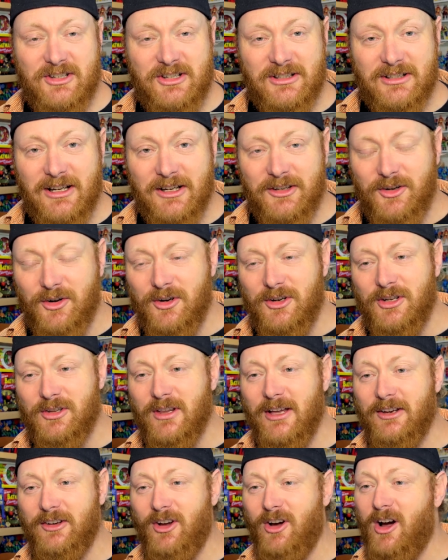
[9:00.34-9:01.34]
collector and you
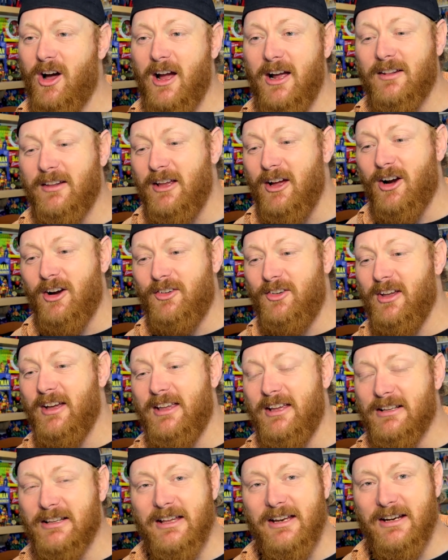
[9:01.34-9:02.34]
liked highly
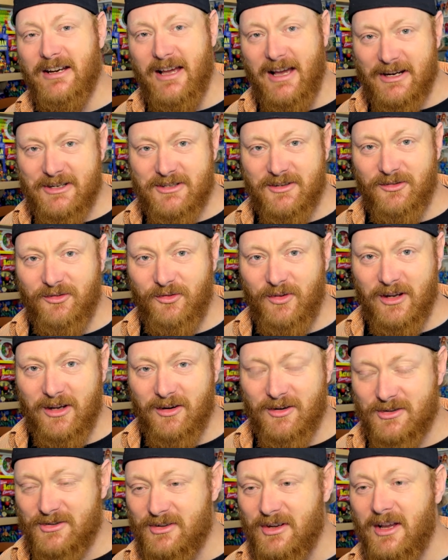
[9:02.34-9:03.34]
articulated action
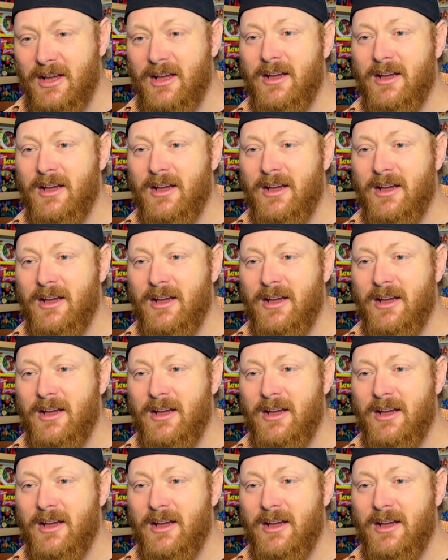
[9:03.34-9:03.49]
figures